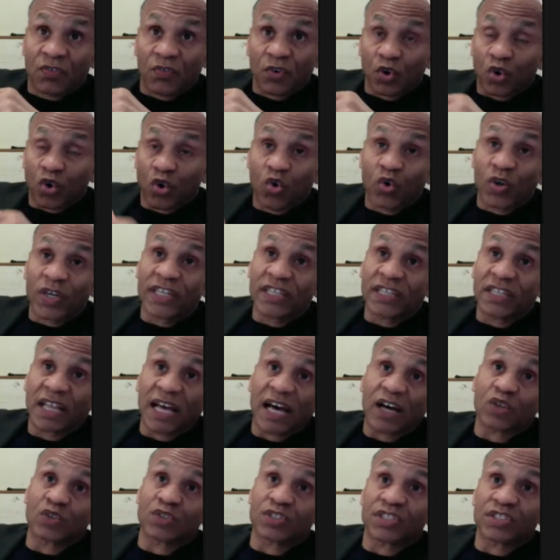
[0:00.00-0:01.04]
for who he
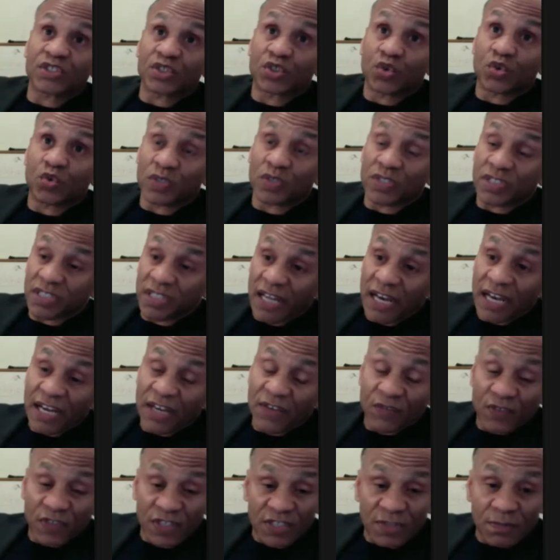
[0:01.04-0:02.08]
allows into his
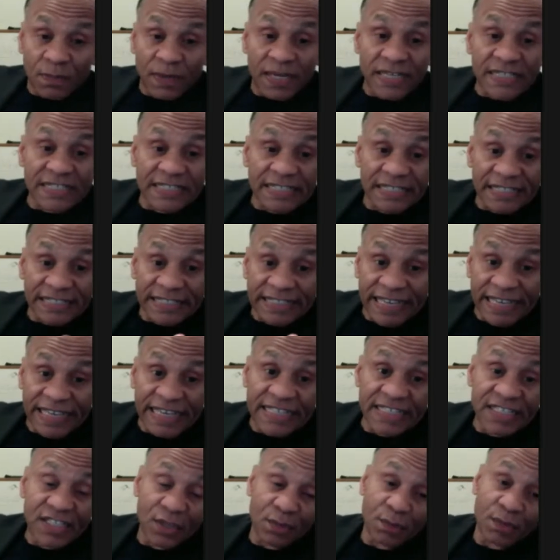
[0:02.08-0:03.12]
life, especially
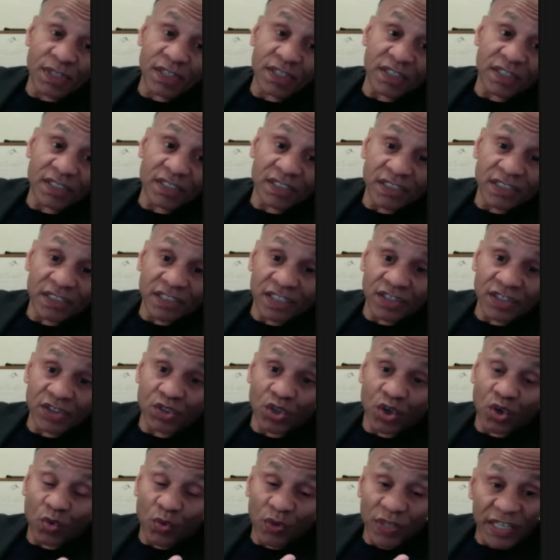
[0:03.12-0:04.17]
intimately,
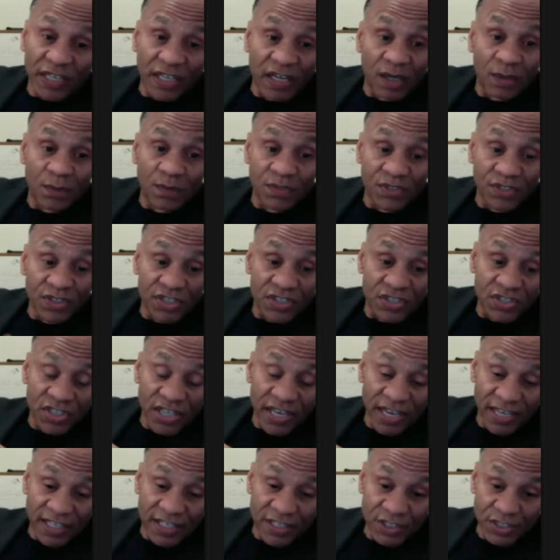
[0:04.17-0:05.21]
when it comes to
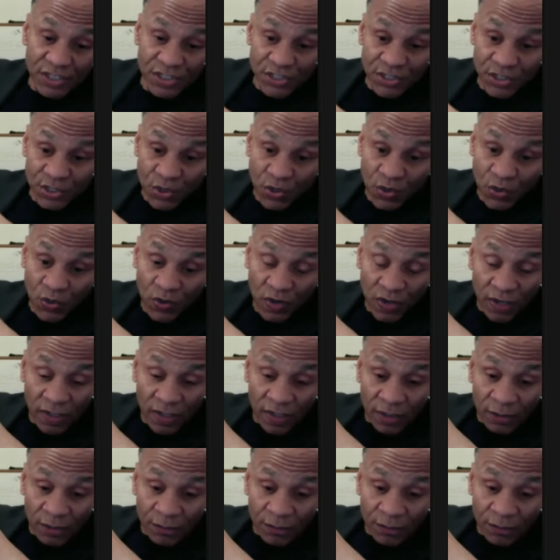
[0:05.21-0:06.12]
sex. So